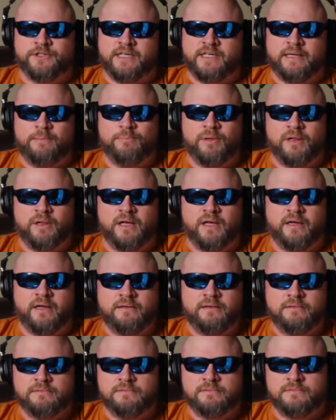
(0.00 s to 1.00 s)
play
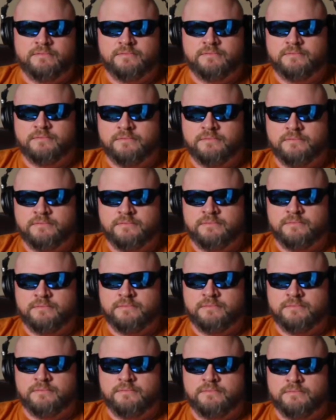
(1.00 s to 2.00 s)

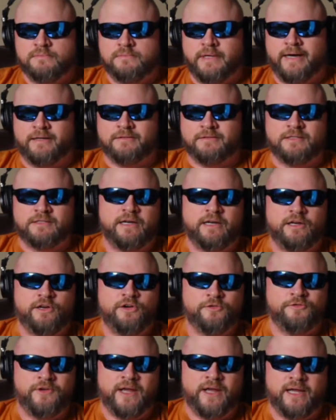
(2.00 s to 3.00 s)
outside of your
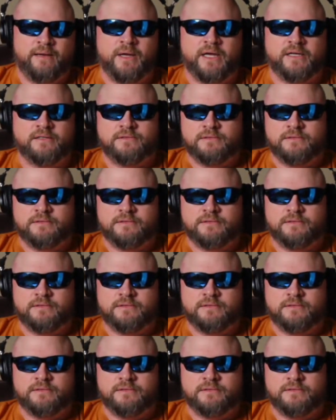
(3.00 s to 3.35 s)
fan base.